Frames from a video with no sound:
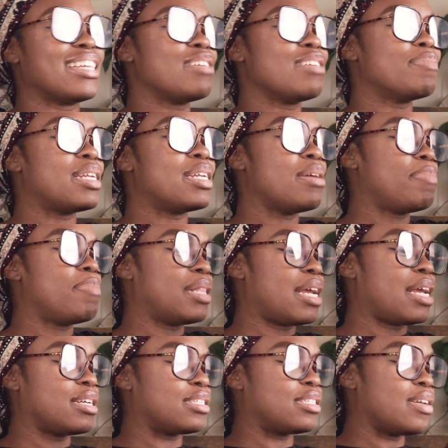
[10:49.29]
These
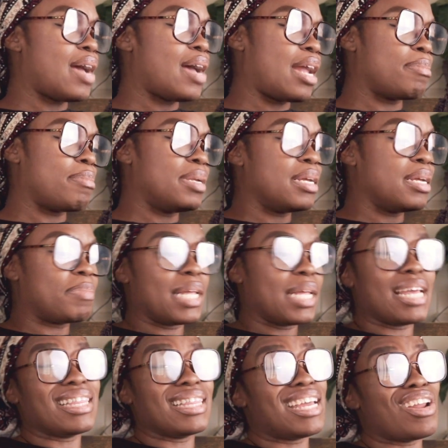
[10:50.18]
manipulators know how to
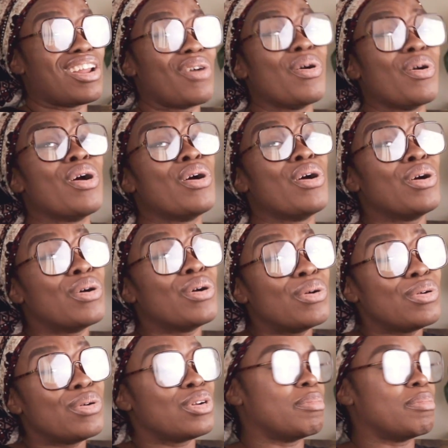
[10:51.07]
manipulate and they know
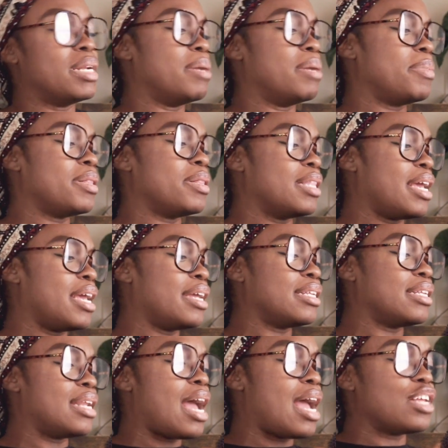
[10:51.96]
who to
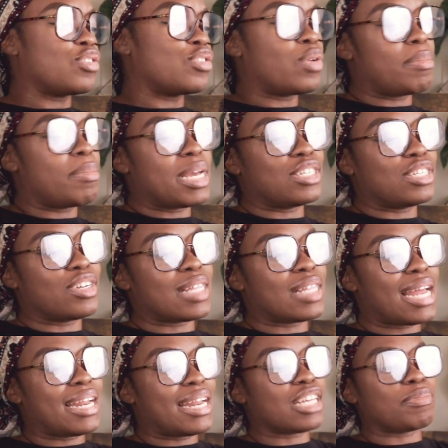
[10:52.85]
manipulate. And I just want to make sure
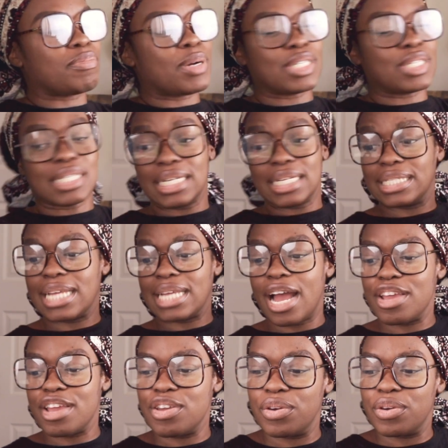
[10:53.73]
that next person is
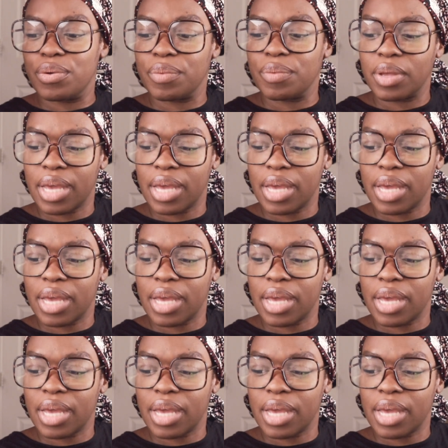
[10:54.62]
not you.